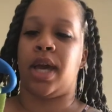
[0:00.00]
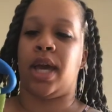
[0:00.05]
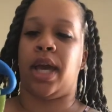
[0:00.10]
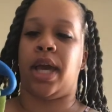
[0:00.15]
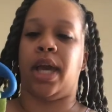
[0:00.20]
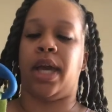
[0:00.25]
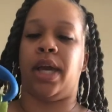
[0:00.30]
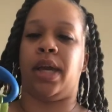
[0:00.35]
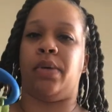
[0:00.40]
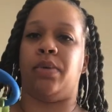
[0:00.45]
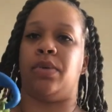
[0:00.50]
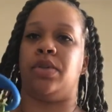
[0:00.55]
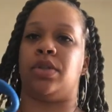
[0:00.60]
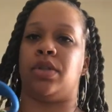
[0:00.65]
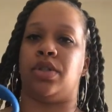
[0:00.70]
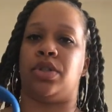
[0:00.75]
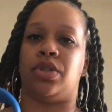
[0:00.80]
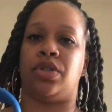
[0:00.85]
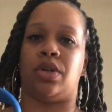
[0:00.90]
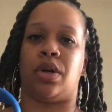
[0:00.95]
it was
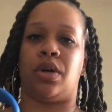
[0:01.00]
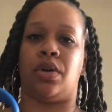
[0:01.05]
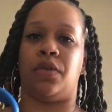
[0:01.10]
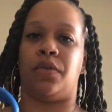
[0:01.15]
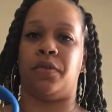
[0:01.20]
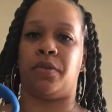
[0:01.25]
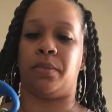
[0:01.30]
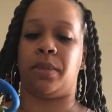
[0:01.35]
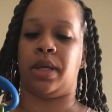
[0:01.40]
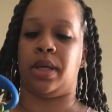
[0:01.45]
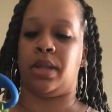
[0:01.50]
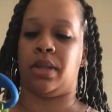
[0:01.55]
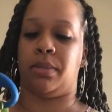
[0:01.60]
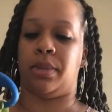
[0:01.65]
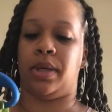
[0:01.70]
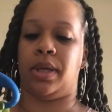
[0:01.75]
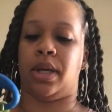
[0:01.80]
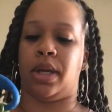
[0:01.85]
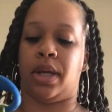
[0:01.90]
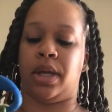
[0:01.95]
a struggle for me in the
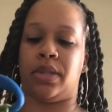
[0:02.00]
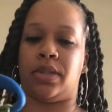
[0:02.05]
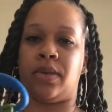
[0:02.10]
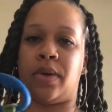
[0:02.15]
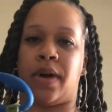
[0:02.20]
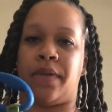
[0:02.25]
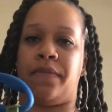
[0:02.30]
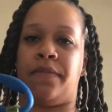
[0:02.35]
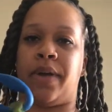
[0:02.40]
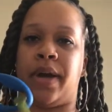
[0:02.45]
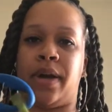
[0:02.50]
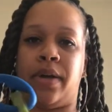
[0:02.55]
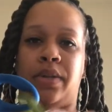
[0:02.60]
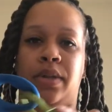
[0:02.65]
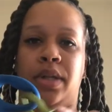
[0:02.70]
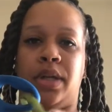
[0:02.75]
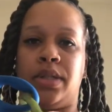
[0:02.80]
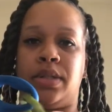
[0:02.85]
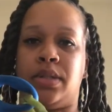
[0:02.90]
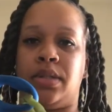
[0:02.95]
beginning. So I found
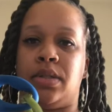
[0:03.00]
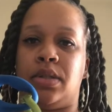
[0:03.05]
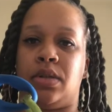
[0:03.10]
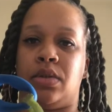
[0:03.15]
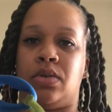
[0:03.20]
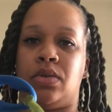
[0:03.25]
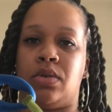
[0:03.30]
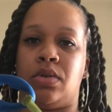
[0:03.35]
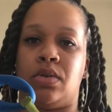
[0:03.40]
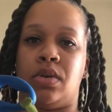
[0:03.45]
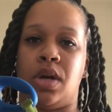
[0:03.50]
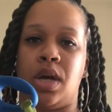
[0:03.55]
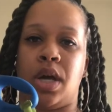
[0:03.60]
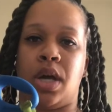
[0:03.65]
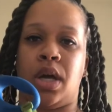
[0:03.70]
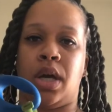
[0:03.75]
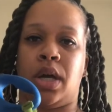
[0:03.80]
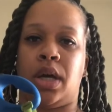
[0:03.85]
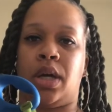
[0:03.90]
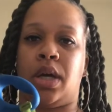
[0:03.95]
this little
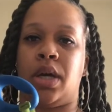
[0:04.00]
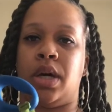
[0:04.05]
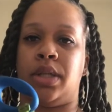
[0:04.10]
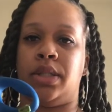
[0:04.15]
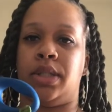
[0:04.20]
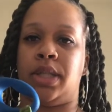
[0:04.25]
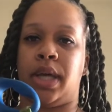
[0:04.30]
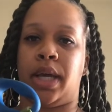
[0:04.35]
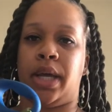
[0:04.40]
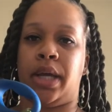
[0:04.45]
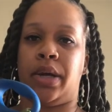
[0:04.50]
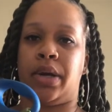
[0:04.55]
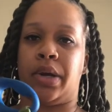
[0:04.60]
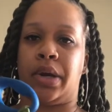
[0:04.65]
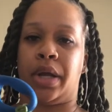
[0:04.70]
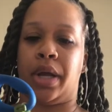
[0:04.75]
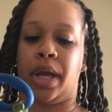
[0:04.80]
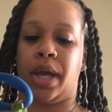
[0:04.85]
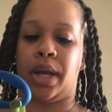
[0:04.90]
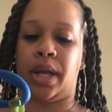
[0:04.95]
container
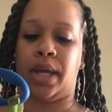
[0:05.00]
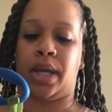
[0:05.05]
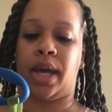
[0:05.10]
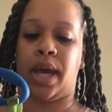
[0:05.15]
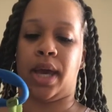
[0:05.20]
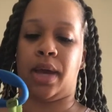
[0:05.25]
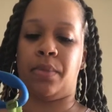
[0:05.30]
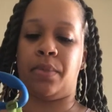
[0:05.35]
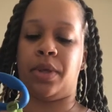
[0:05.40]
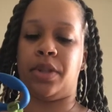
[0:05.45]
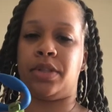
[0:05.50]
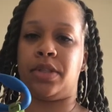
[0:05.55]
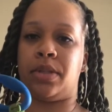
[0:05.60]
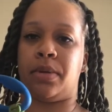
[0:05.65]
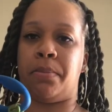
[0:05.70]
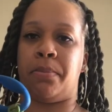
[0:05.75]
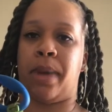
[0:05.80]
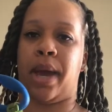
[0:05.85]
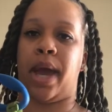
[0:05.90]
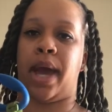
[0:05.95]
and it came with
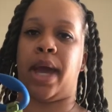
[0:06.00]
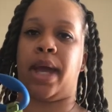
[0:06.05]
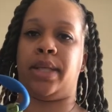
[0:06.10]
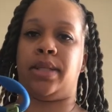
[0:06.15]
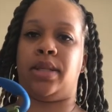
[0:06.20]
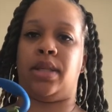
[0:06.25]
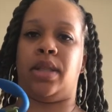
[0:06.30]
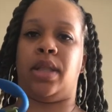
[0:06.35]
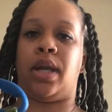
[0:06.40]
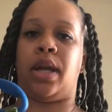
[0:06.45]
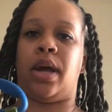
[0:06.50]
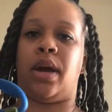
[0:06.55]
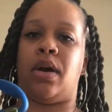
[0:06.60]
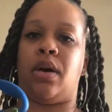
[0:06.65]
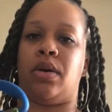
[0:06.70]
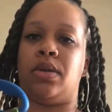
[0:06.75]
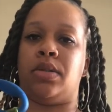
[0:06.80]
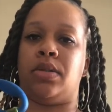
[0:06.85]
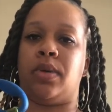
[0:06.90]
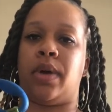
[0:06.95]
some bags, and then I
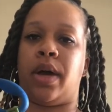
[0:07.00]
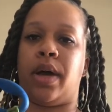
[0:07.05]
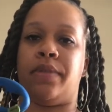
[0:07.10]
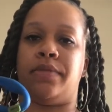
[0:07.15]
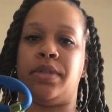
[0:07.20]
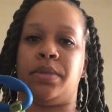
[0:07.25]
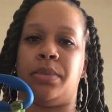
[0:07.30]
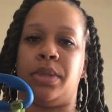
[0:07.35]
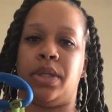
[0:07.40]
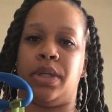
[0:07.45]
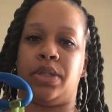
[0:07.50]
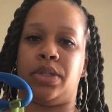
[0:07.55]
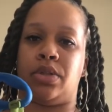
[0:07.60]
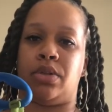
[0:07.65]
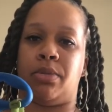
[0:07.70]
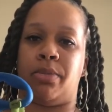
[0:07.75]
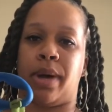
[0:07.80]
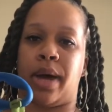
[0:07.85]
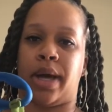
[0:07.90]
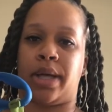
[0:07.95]
also have some additional
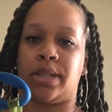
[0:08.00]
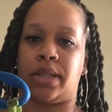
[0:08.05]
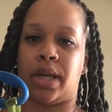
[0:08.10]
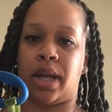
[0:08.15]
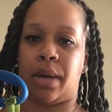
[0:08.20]
bags that I